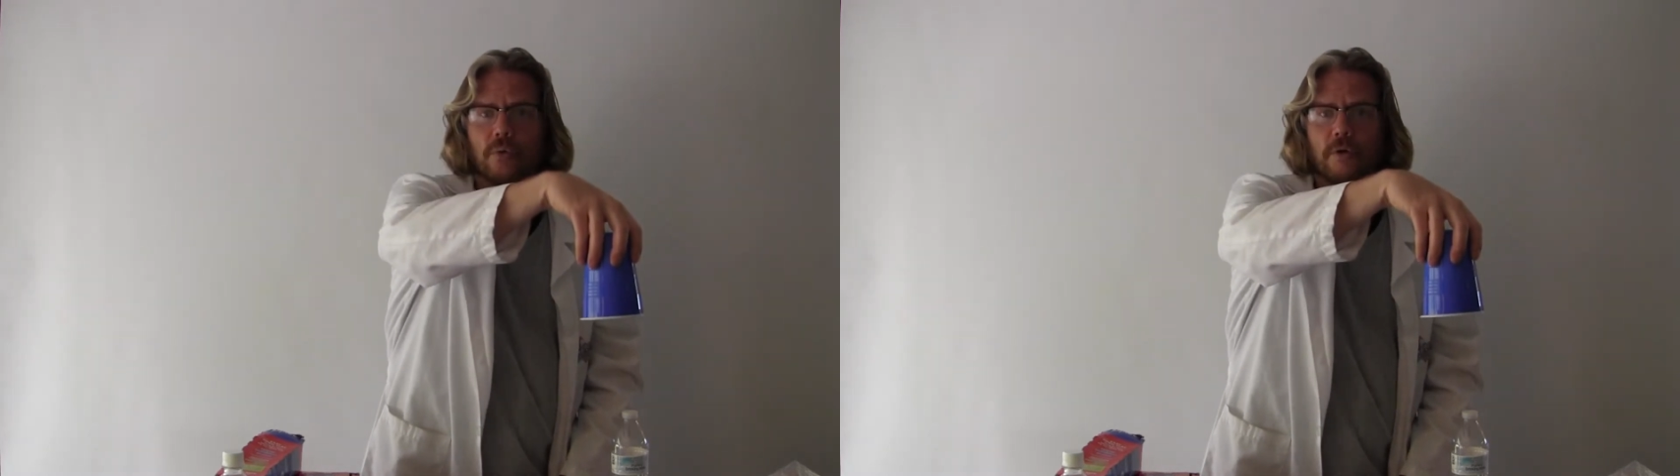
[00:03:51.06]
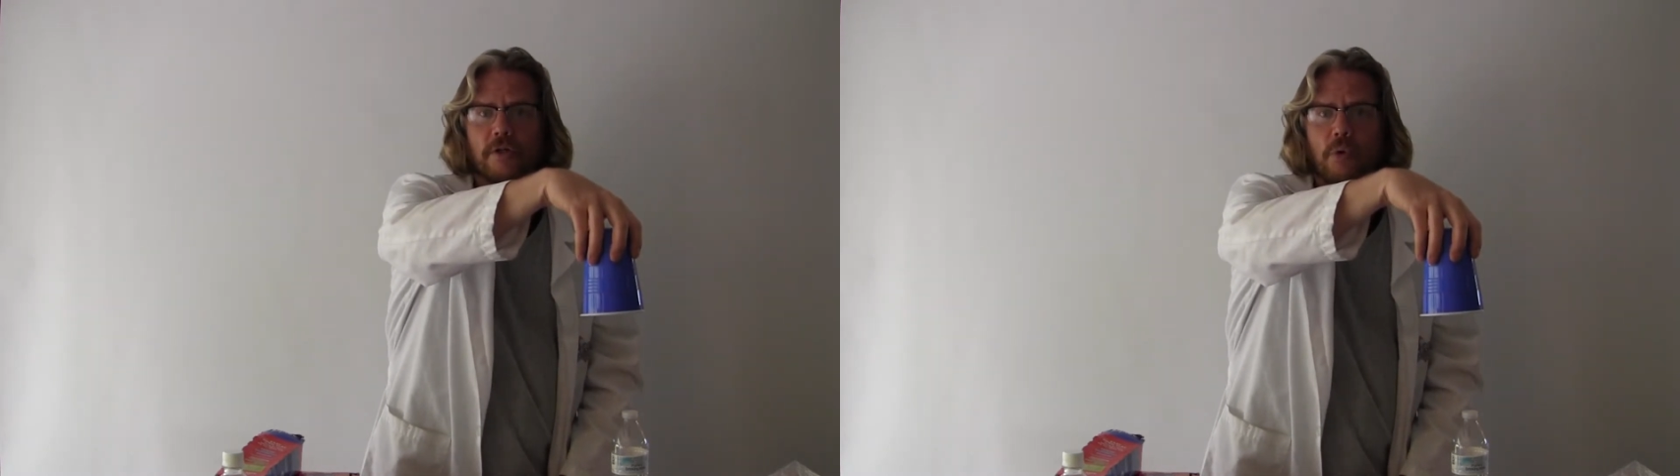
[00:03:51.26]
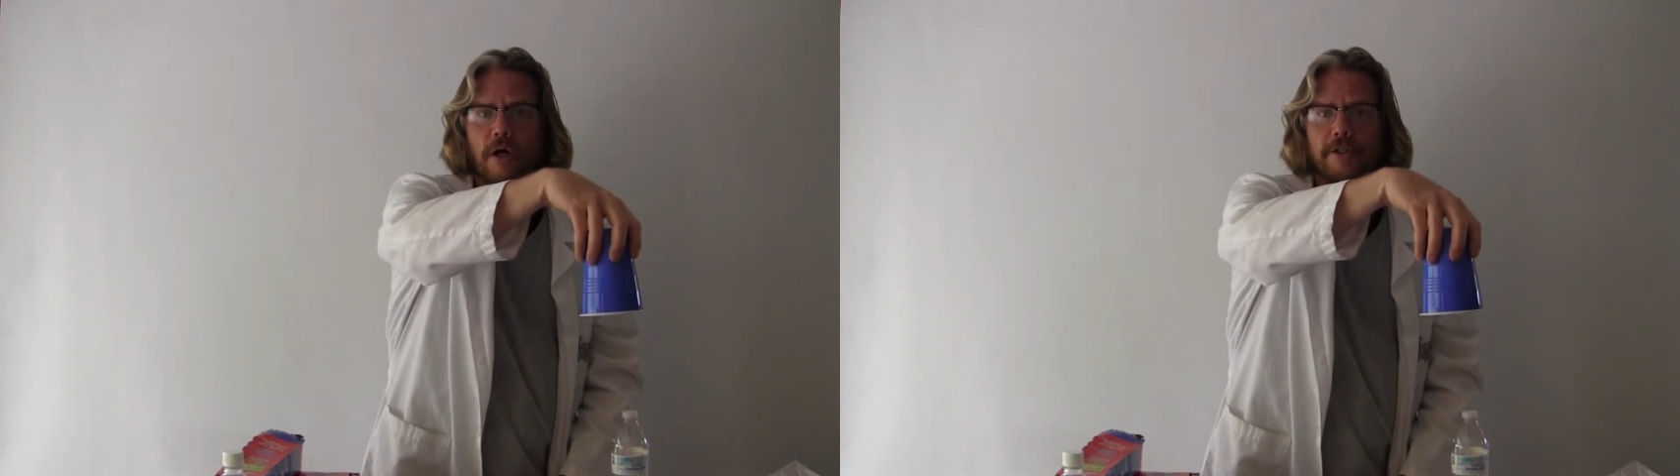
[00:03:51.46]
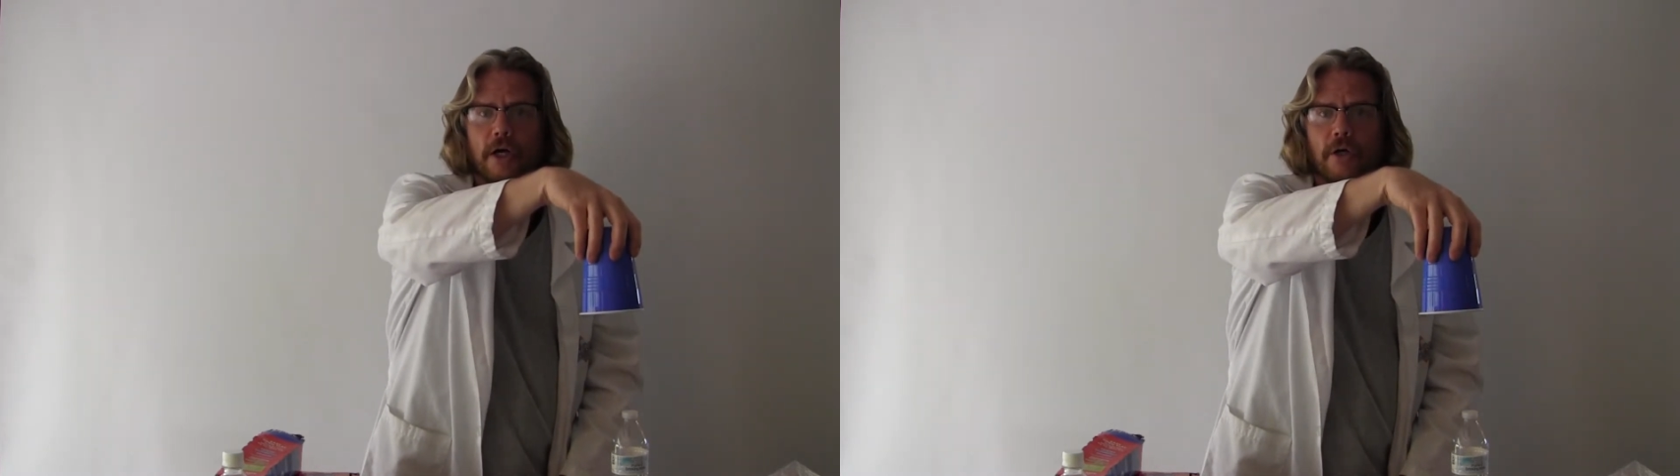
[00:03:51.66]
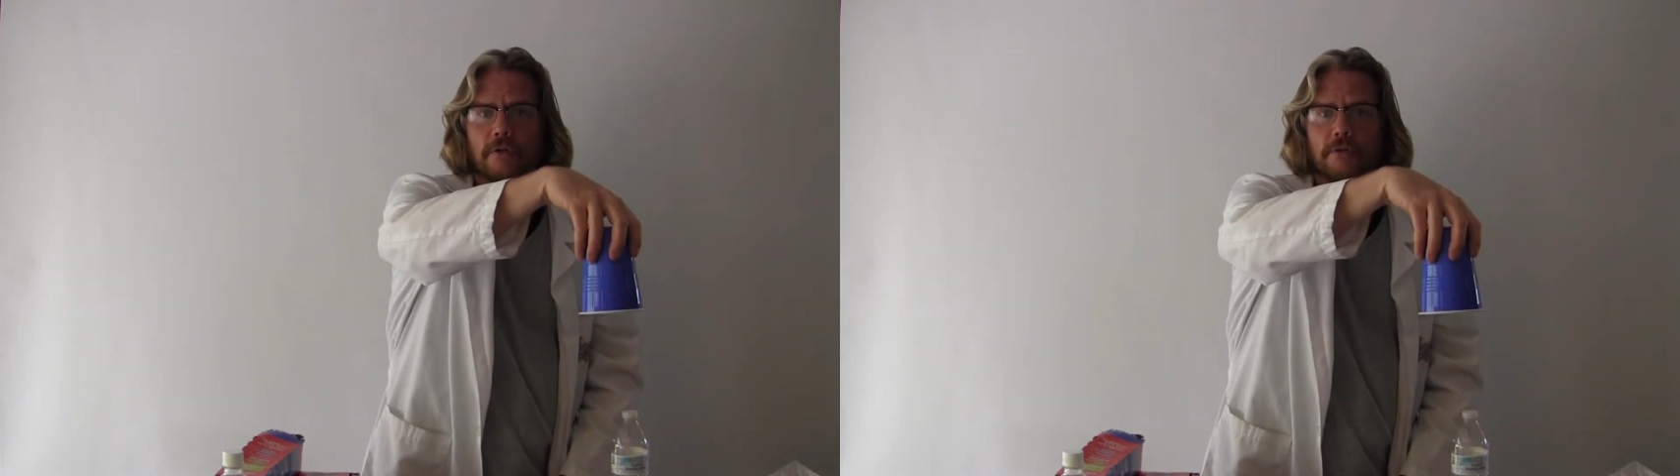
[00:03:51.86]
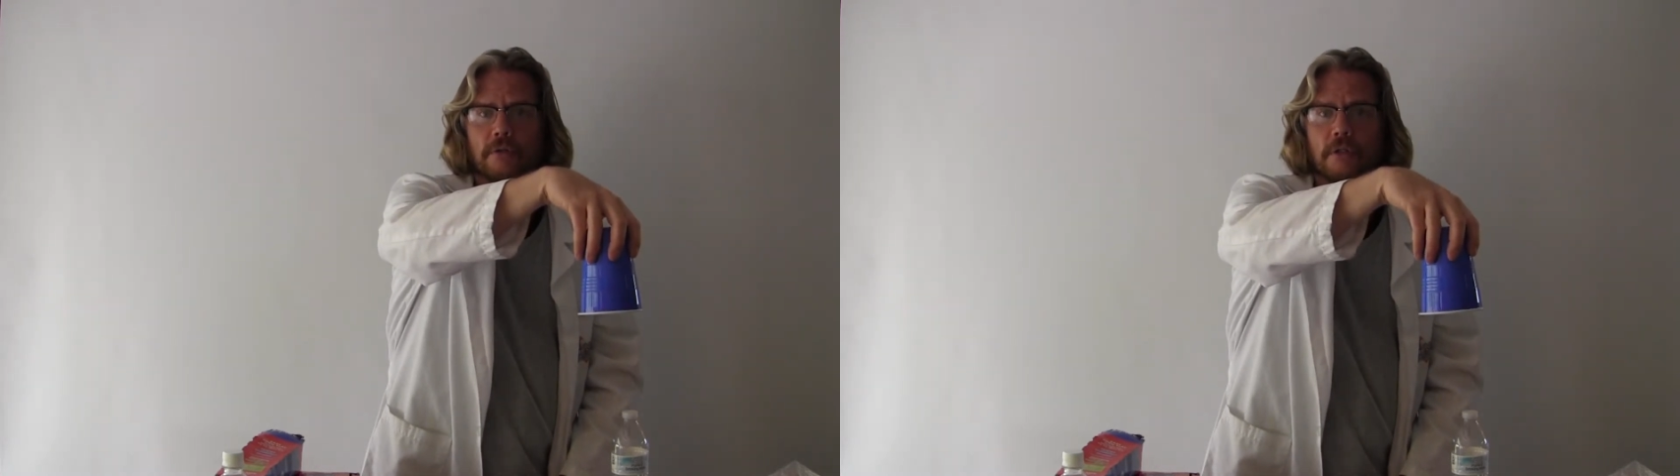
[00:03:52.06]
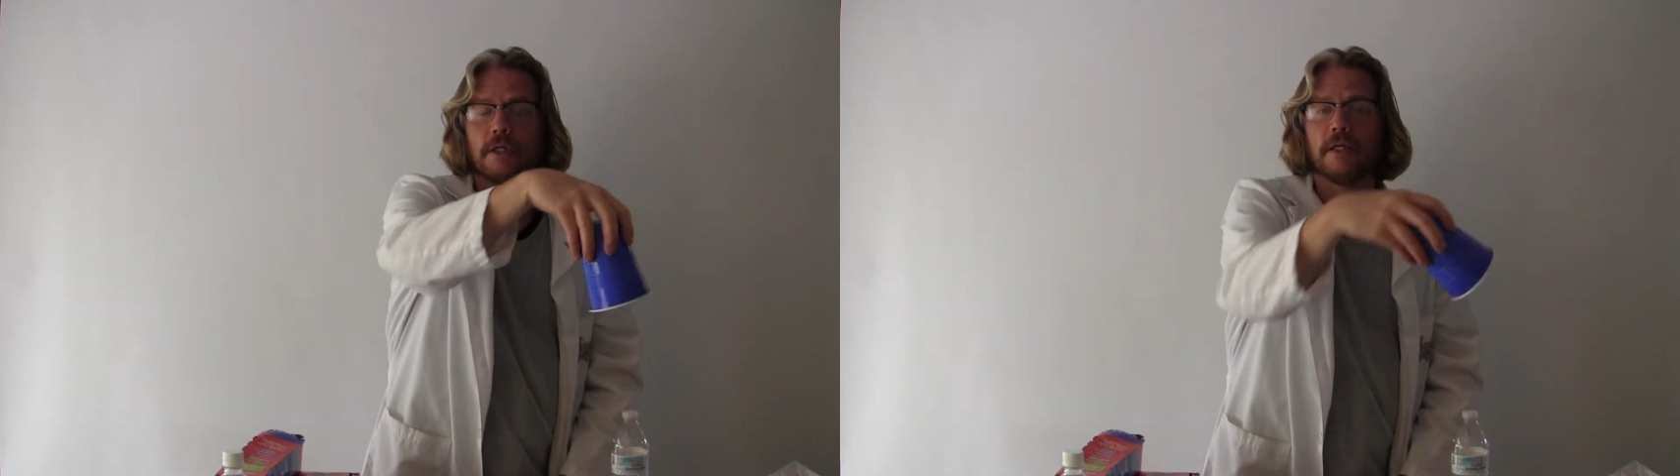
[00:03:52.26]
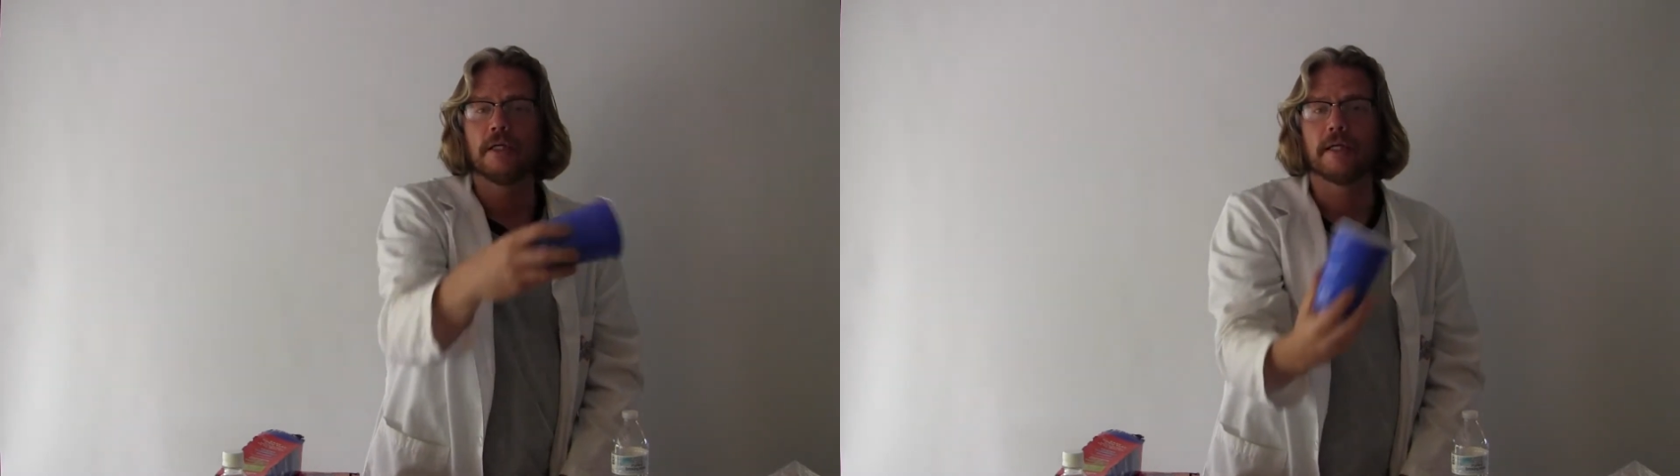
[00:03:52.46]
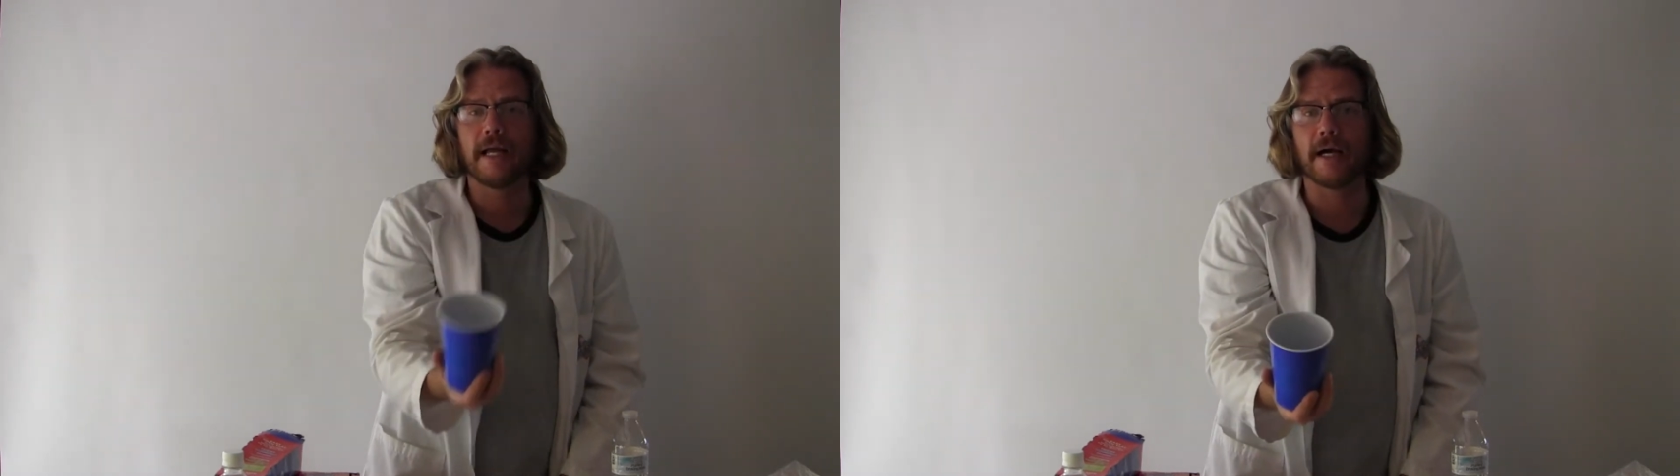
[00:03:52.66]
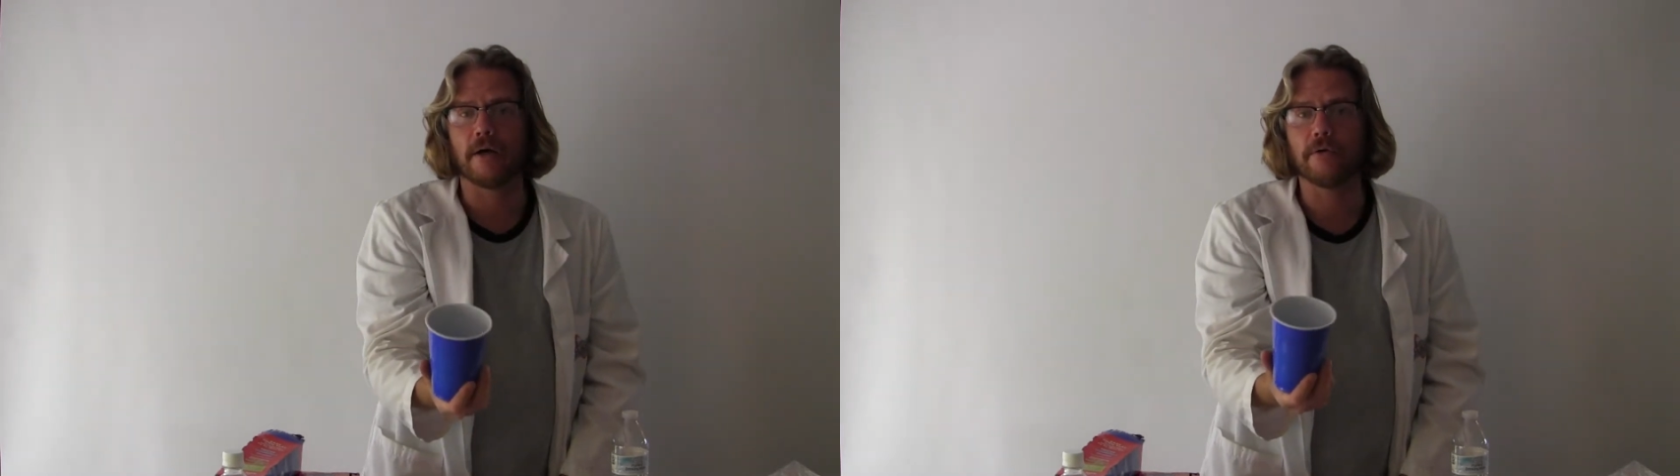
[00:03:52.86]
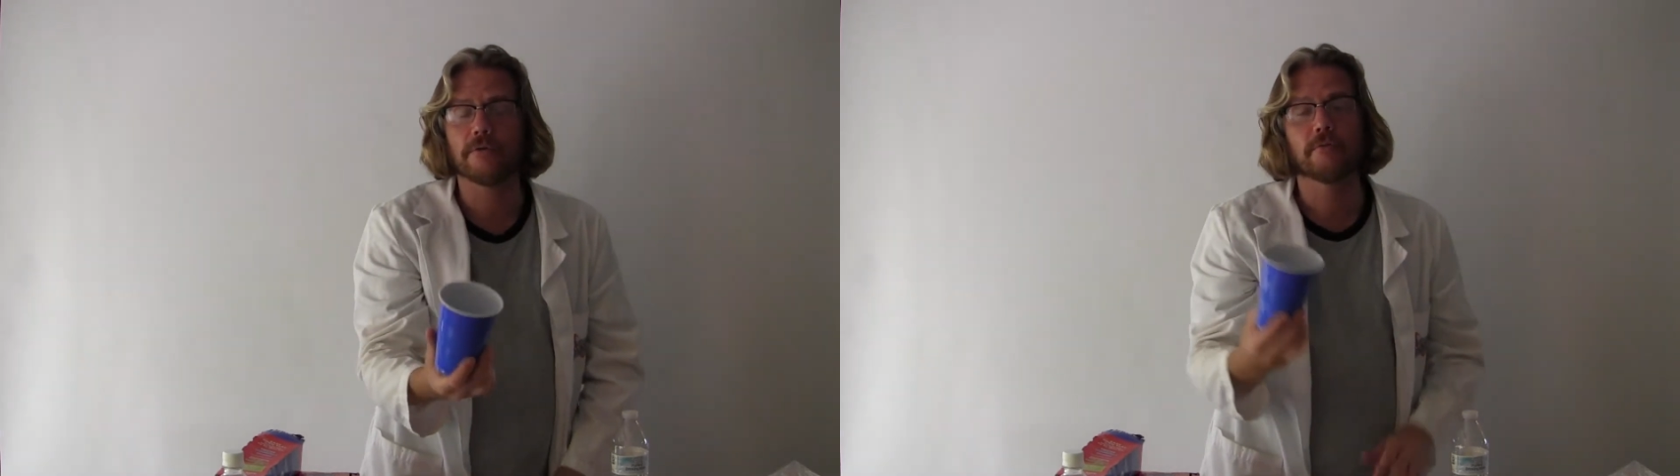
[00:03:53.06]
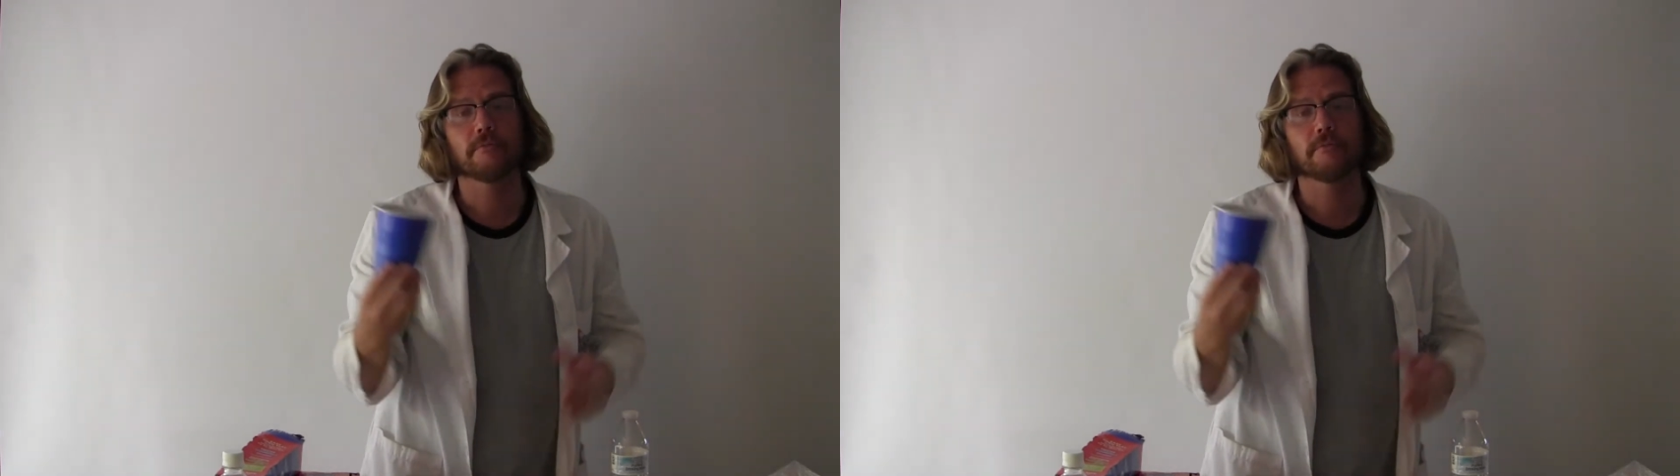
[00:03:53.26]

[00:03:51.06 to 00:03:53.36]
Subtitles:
where'd the water go? Now,